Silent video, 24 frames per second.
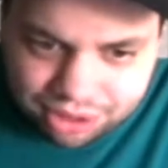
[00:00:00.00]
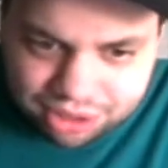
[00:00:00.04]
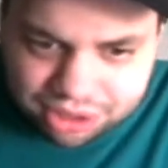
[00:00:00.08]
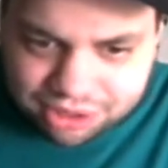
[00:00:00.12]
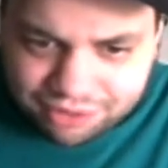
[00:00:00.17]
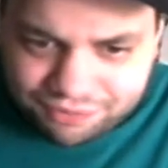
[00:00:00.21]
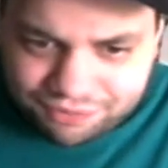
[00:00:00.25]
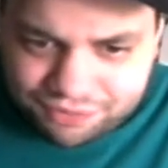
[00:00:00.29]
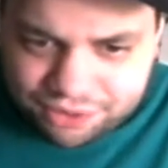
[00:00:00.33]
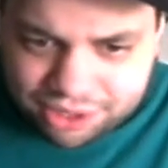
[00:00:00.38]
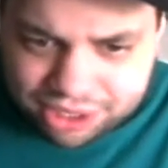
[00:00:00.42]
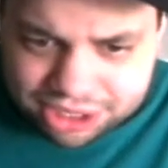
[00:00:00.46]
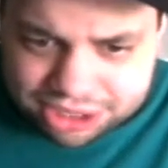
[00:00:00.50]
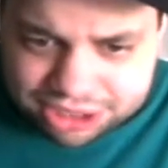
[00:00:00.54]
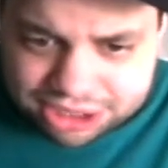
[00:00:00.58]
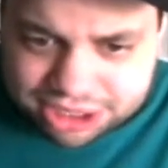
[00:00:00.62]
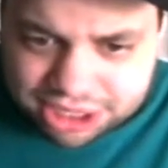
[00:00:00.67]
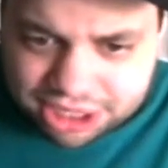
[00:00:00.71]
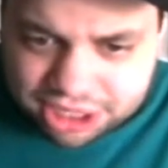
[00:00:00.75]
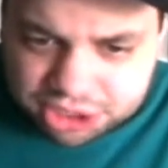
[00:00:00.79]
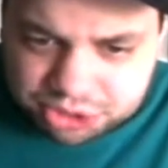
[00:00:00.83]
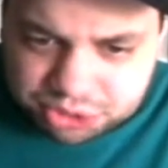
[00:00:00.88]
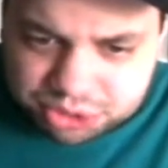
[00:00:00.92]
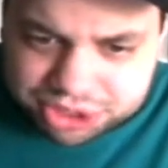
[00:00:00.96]
The
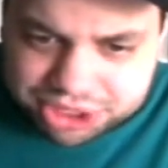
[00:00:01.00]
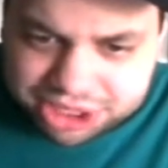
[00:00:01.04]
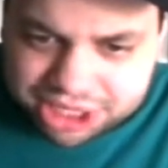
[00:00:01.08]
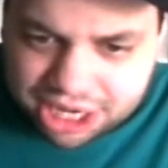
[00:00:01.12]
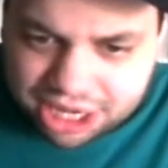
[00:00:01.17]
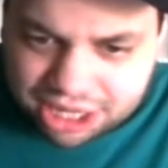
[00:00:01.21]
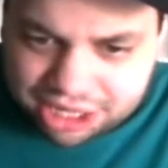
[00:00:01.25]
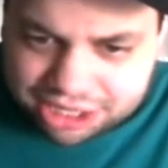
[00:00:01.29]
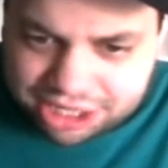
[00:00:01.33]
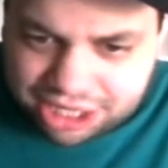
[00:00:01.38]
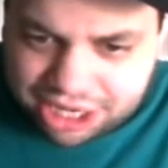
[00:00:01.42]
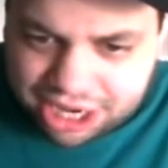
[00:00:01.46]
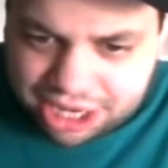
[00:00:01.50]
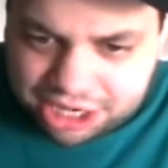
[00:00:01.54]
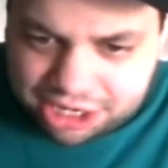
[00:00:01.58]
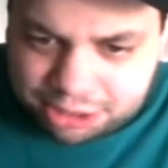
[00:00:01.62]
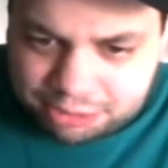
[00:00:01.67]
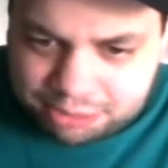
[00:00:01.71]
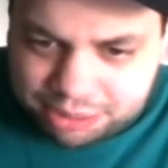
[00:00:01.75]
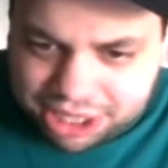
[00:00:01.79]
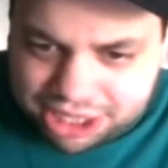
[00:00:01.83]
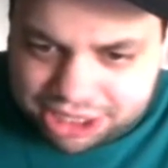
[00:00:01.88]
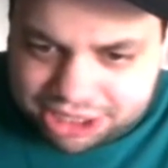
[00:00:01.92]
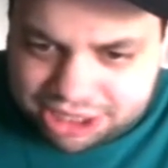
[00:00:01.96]
Philistines
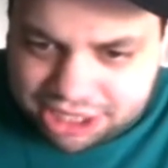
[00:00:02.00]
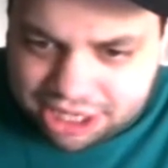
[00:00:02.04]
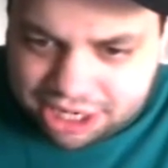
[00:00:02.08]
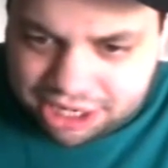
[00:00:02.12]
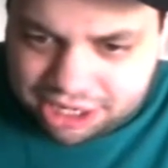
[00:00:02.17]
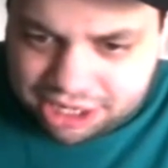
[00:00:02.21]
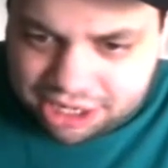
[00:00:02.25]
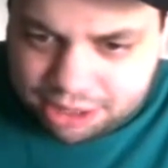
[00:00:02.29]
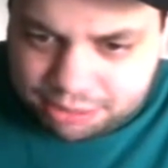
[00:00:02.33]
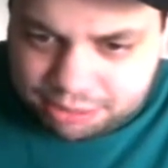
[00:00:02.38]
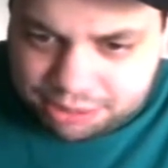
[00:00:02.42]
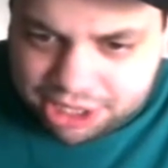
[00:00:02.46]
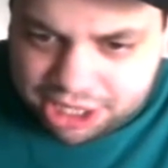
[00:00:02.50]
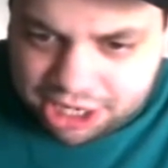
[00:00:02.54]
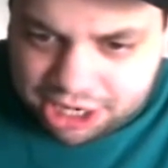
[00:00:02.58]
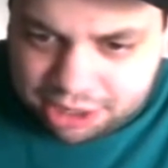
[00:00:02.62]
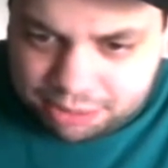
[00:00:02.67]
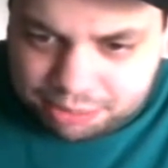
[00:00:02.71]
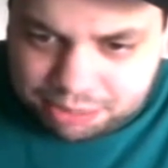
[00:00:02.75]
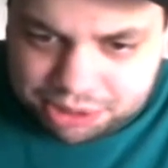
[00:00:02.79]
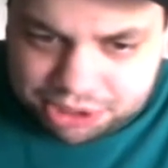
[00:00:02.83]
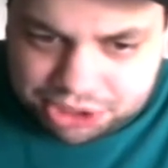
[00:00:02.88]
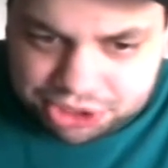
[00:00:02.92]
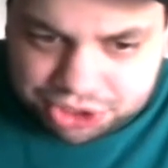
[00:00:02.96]
retaliated by setting up
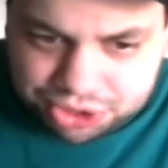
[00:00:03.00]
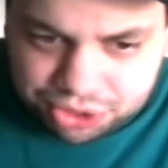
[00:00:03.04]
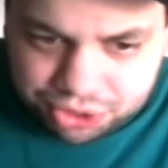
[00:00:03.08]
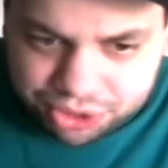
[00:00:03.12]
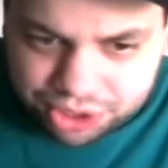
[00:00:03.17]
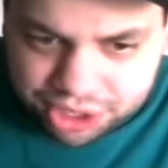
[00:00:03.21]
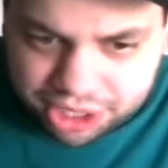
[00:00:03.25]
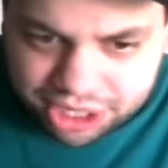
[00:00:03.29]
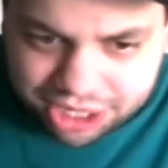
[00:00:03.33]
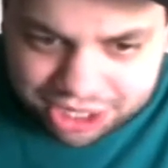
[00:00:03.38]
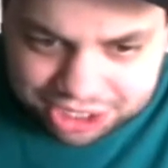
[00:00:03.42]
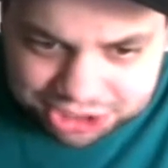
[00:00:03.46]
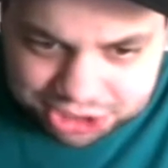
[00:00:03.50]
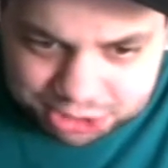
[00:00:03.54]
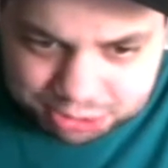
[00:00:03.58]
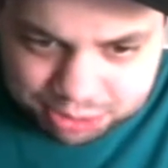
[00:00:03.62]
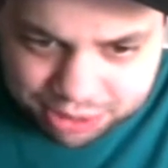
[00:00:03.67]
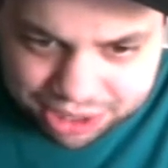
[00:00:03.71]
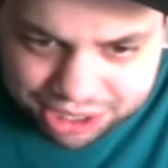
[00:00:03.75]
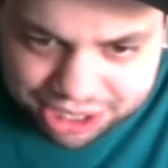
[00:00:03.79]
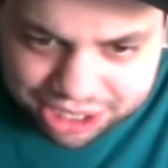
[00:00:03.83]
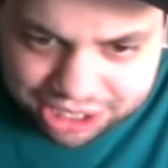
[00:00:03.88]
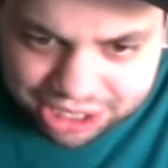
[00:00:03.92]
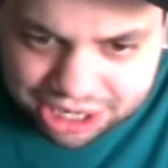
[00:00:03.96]
camp in Judah and
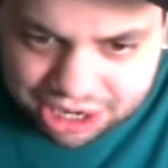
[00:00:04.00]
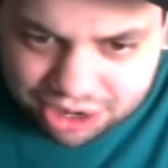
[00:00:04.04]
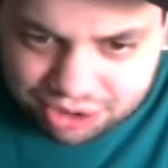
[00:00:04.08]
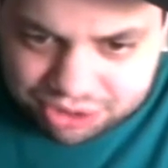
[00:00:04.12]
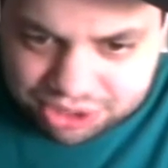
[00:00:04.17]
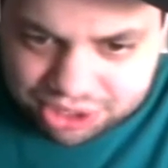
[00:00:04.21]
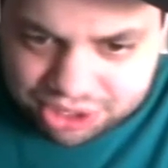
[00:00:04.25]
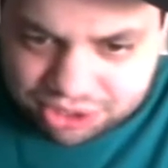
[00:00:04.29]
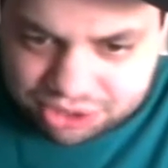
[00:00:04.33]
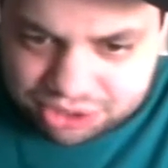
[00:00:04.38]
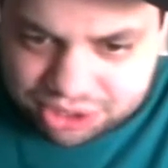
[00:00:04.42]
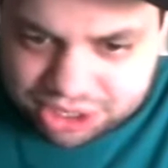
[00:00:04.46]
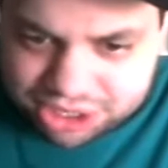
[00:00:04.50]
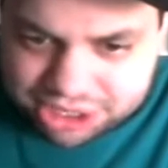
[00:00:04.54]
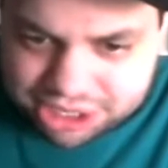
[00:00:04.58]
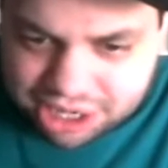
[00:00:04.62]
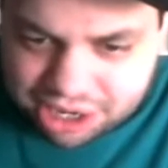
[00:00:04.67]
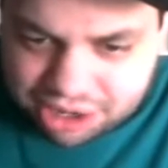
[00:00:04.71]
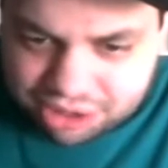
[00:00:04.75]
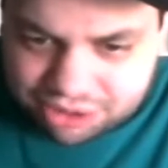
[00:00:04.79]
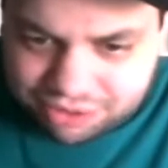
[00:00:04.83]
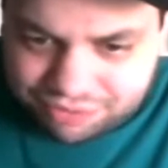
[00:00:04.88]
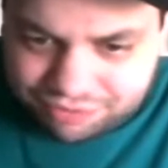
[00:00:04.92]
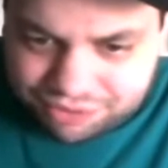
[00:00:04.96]
spreading out near the
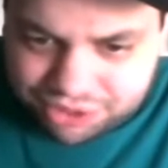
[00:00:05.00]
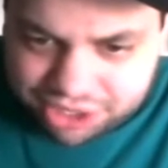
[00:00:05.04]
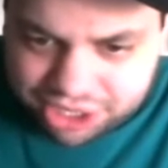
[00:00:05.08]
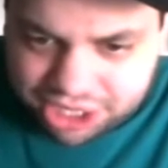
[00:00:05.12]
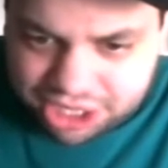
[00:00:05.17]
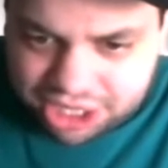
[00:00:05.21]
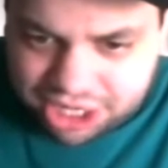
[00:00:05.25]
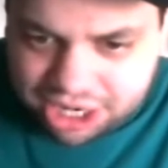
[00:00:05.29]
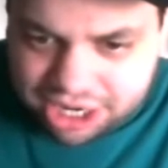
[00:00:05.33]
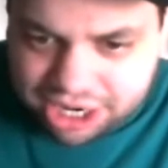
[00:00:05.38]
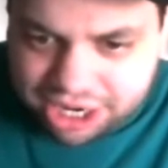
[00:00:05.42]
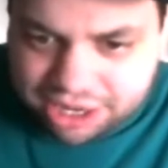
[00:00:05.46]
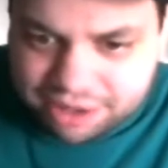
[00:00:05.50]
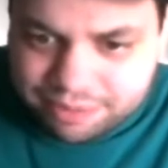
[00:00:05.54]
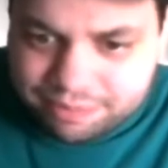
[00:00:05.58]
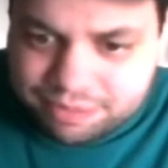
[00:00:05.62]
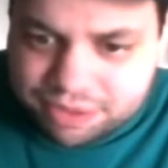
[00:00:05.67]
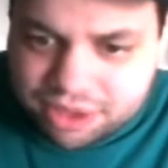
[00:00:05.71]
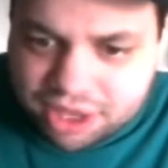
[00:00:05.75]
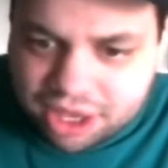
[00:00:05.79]
town of Lehi.